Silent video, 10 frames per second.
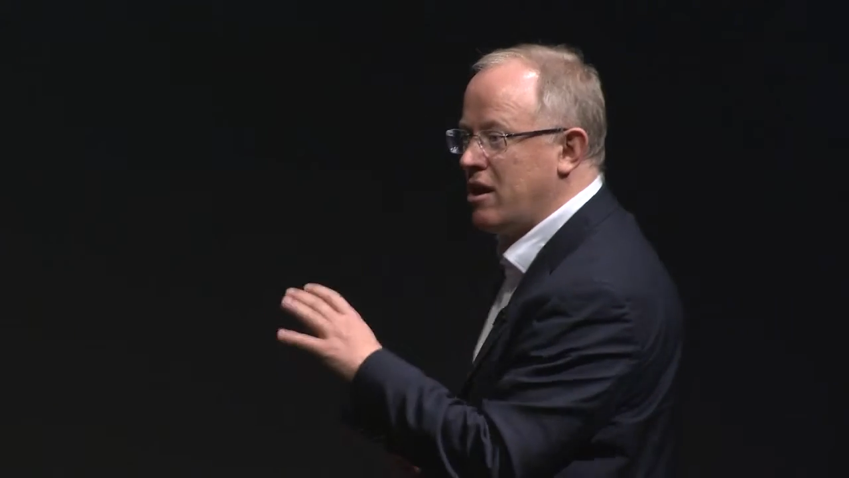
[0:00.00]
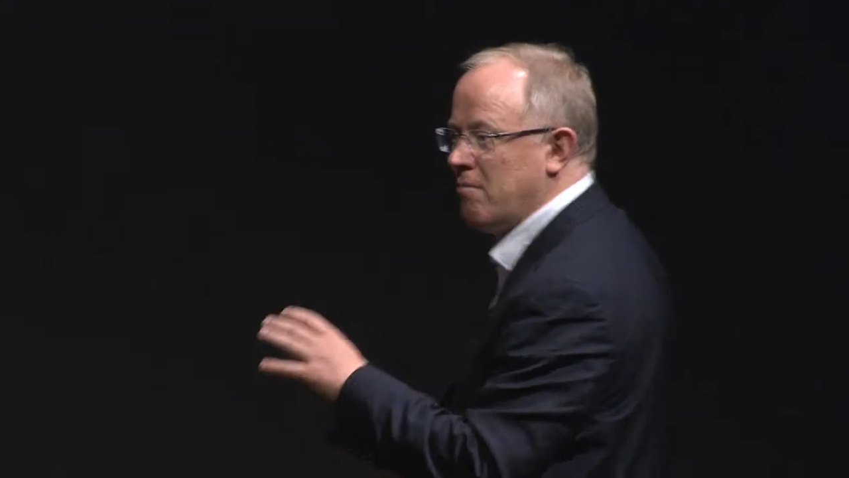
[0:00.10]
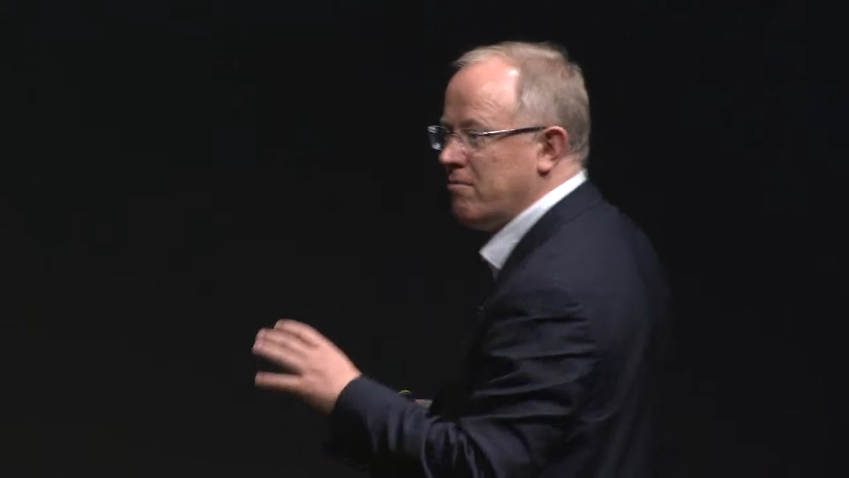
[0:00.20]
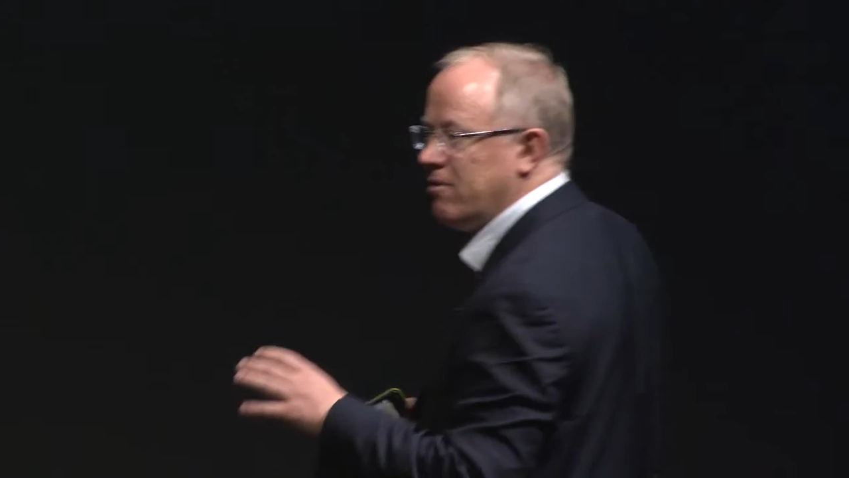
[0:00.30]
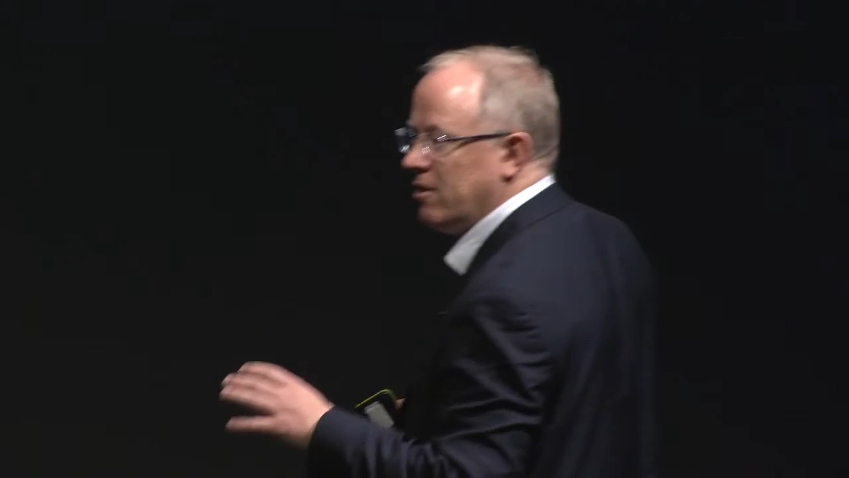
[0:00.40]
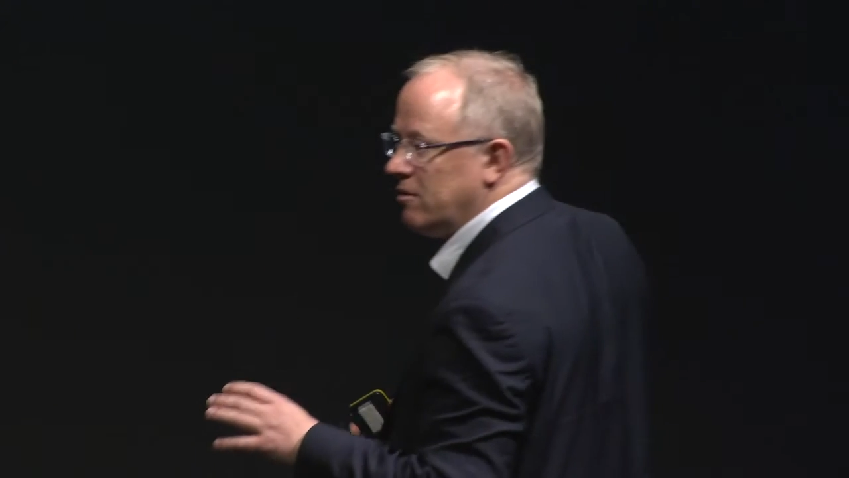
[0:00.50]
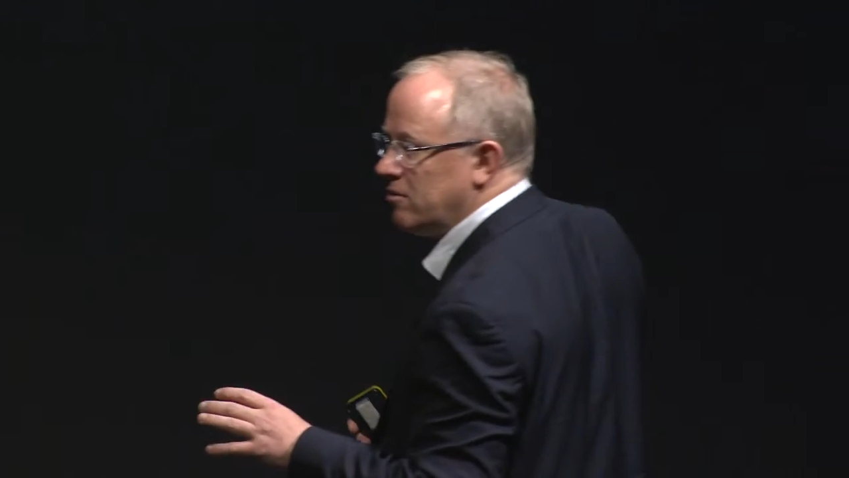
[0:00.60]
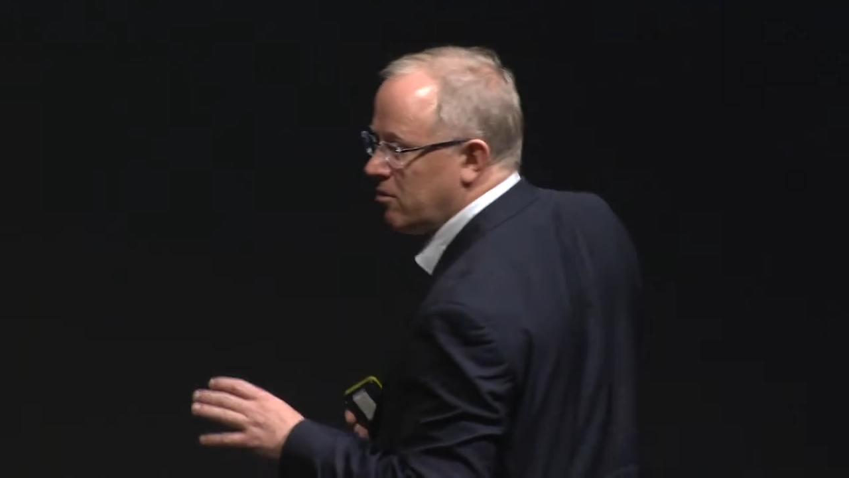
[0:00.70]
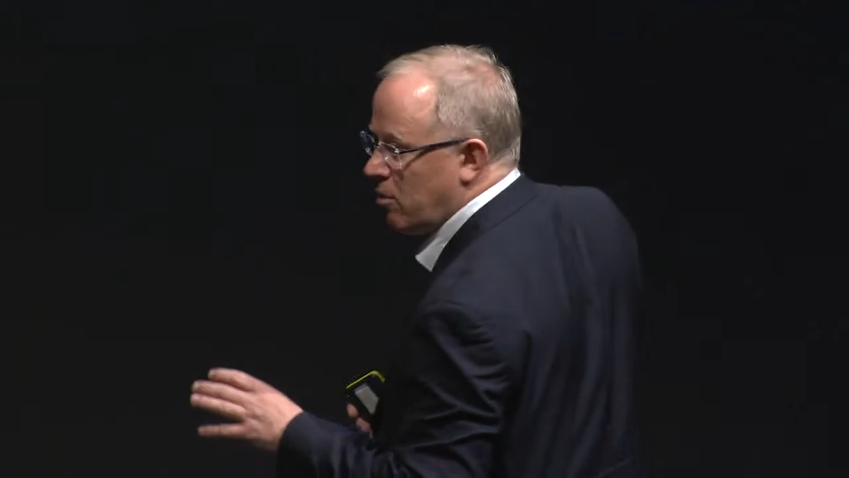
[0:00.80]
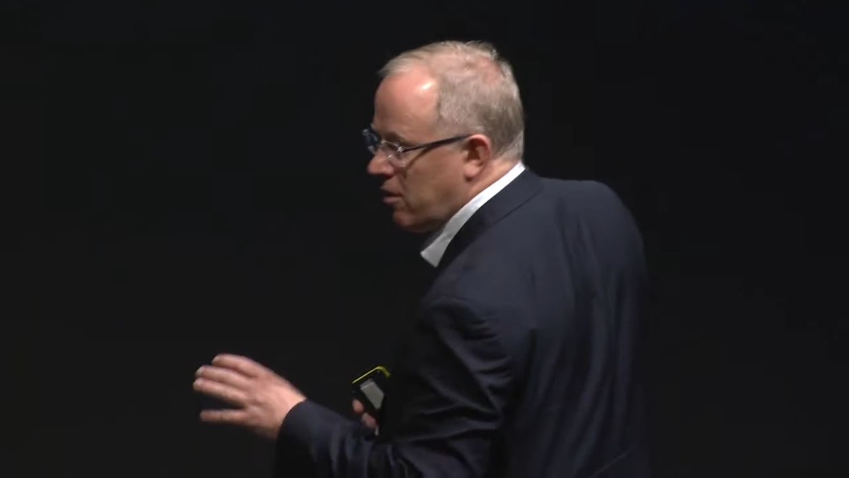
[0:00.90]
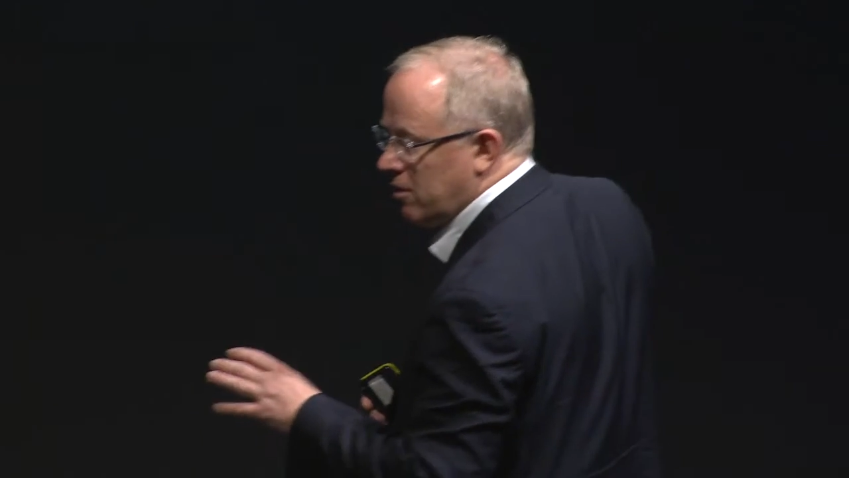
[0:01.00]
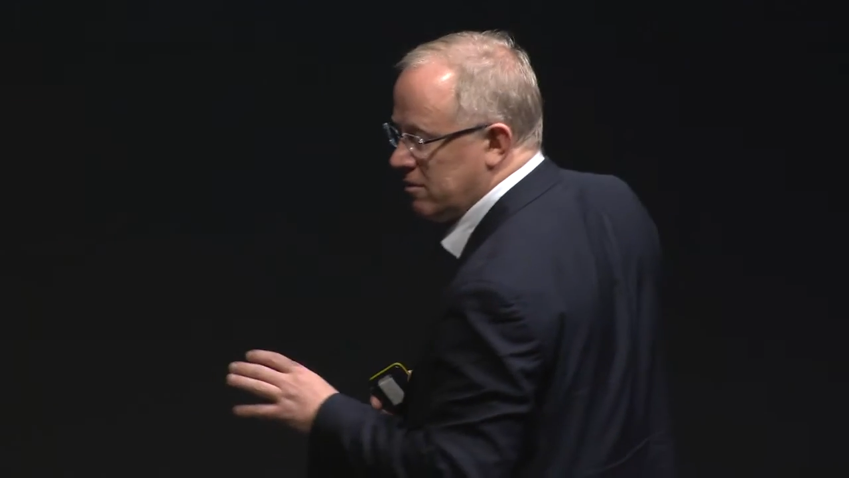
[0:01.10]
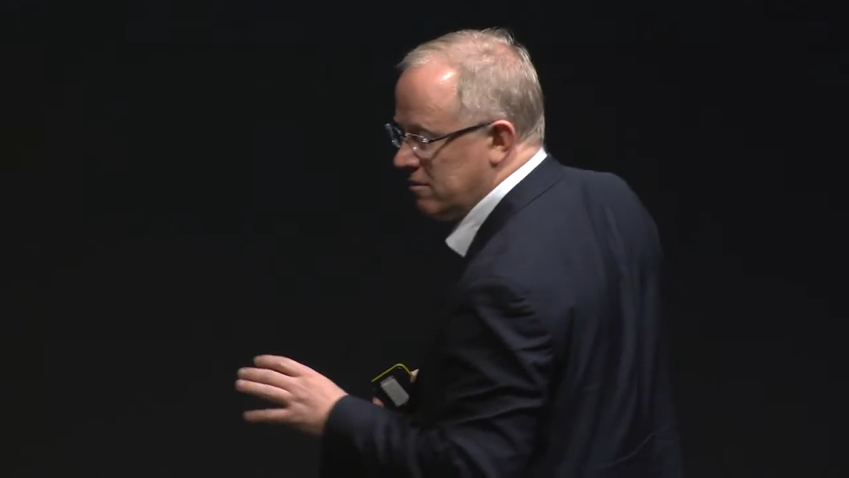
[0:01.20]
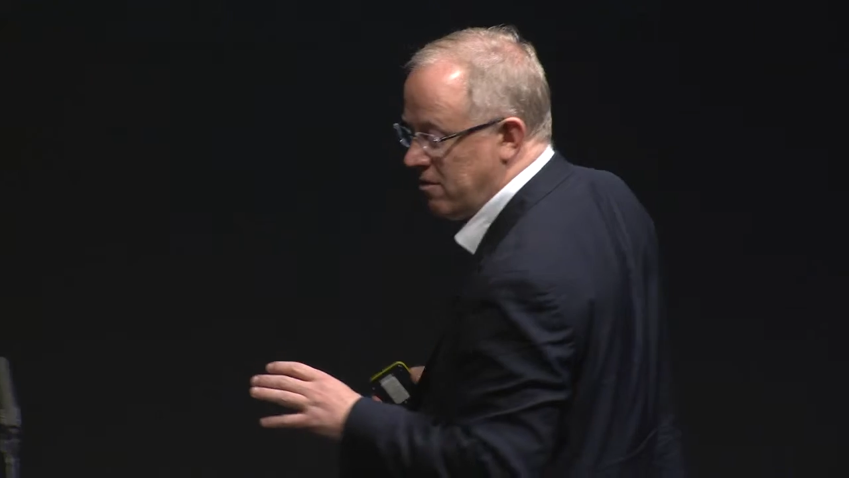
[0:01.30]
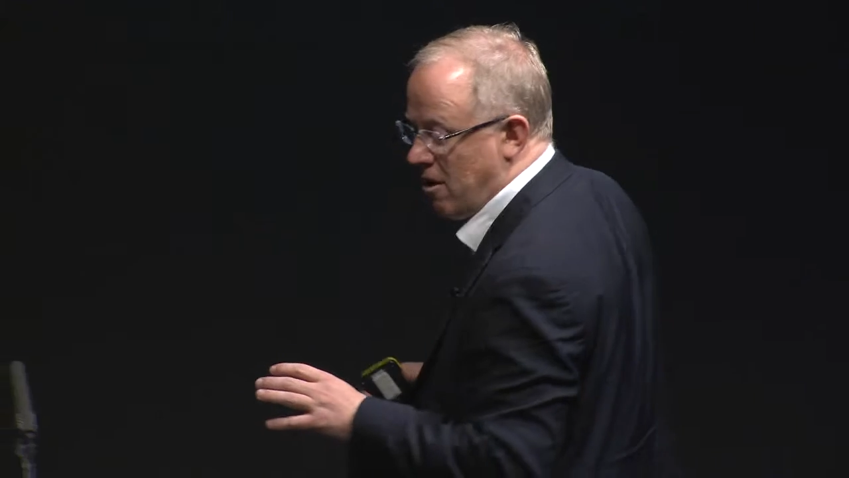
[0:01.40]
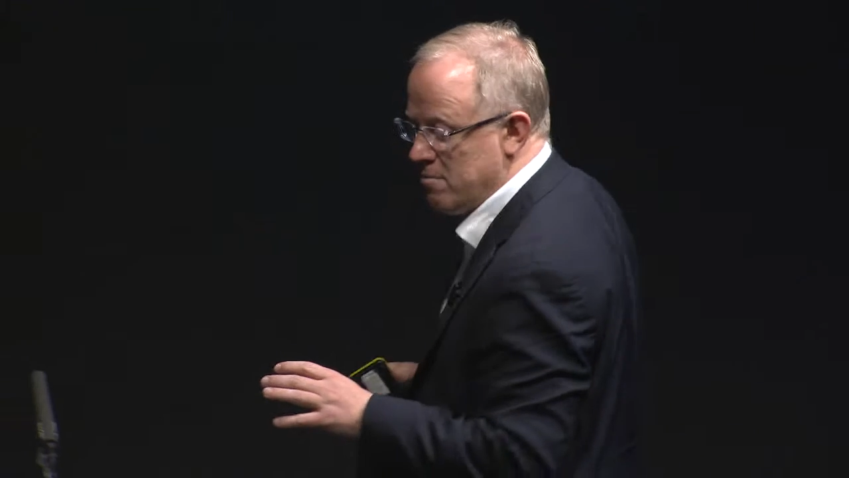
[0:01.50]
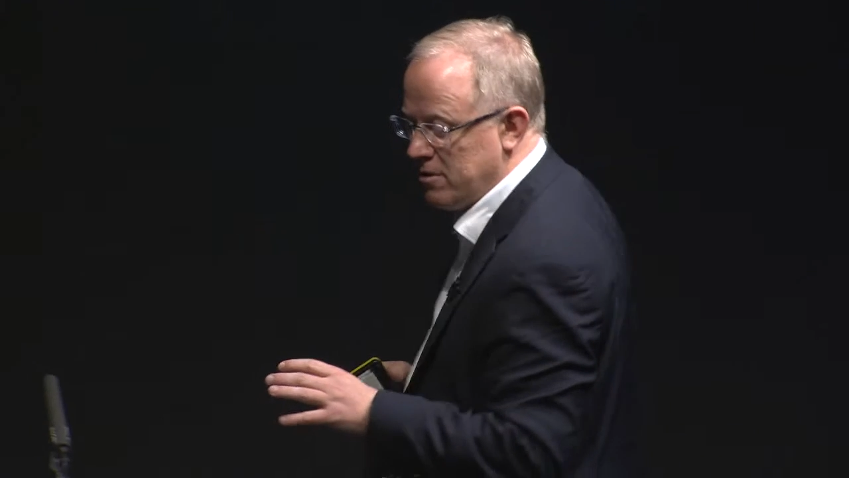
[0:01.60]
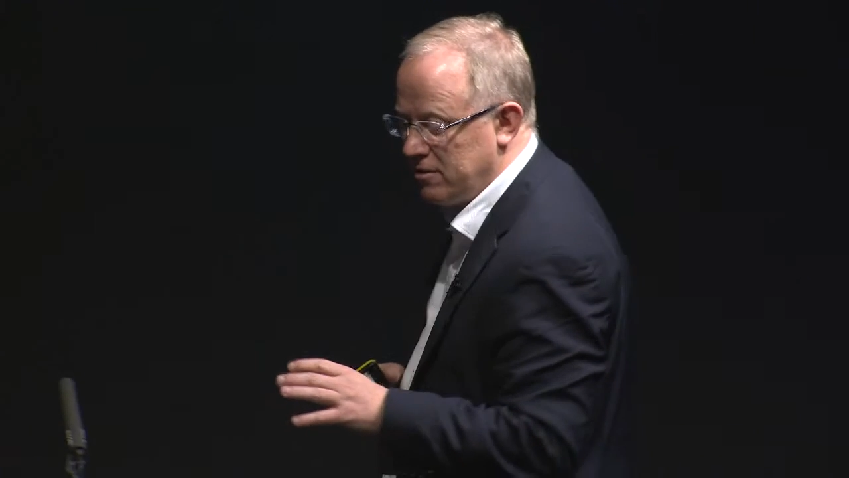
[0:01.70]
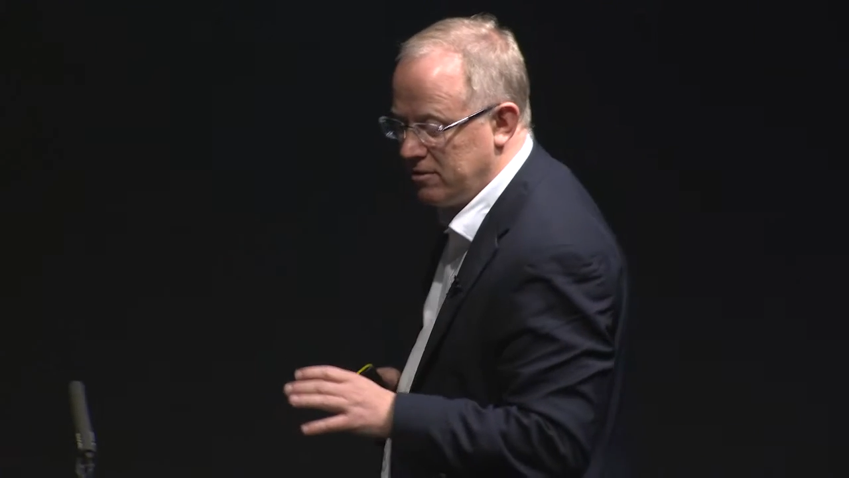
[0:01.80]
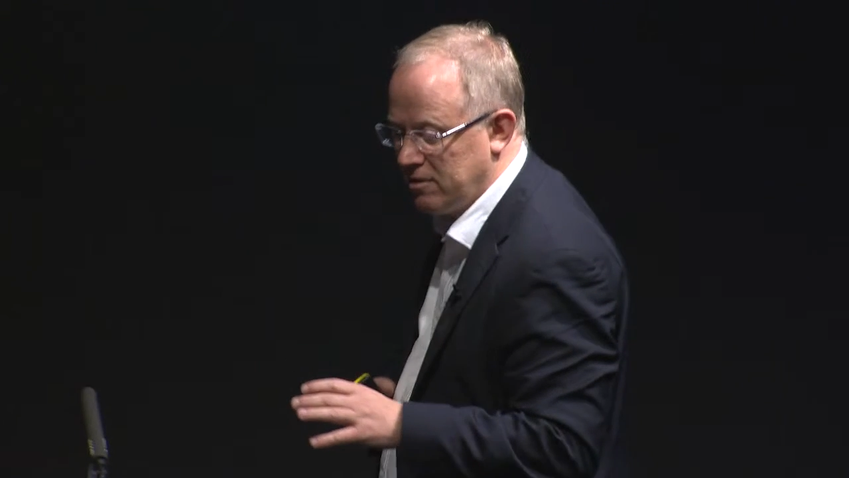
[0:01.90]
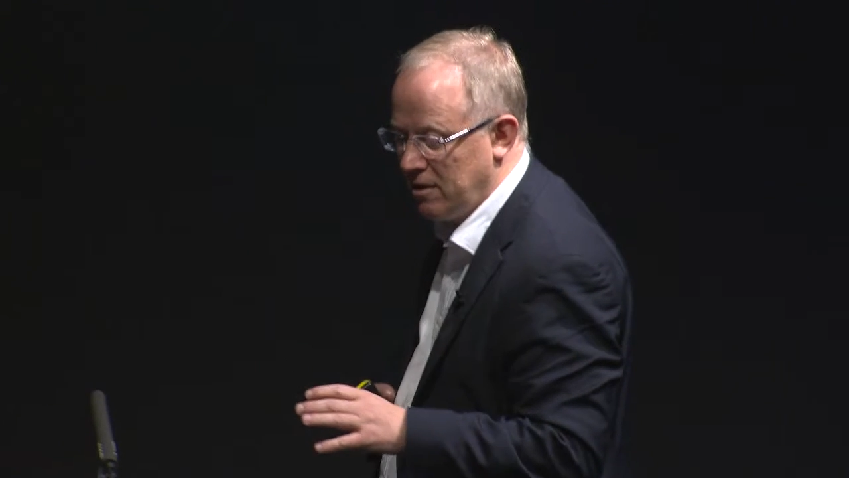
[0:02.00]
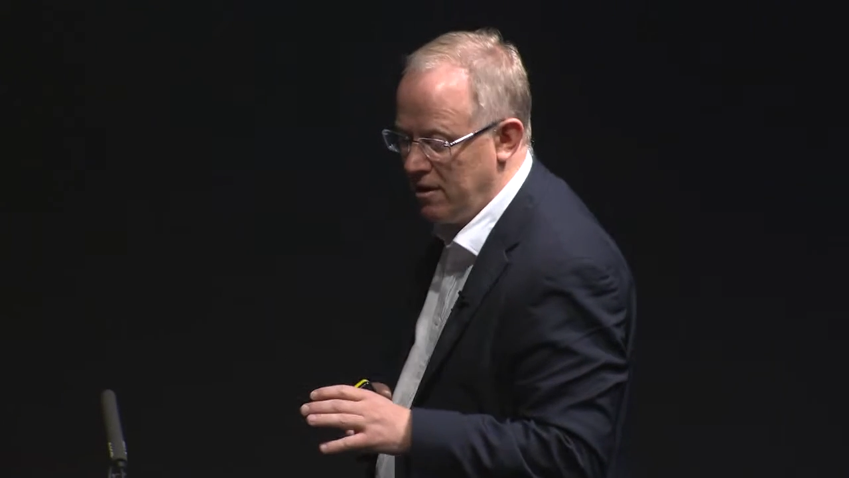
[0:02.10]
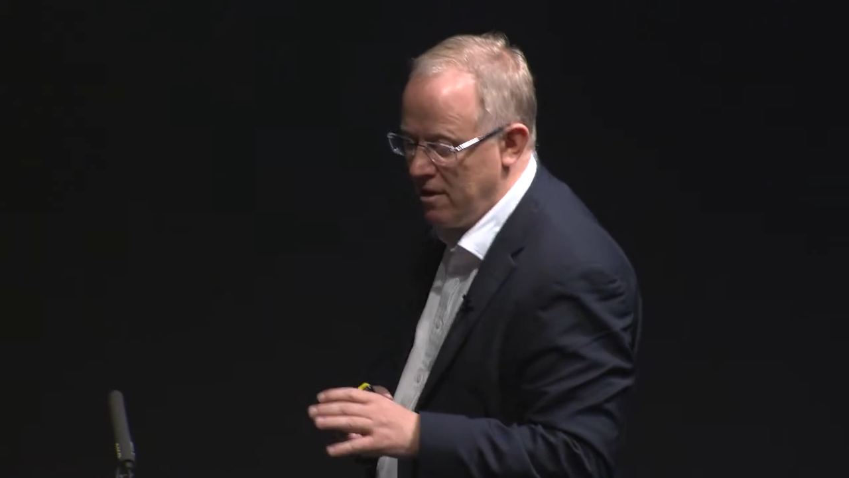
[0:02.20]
comfort to our farmers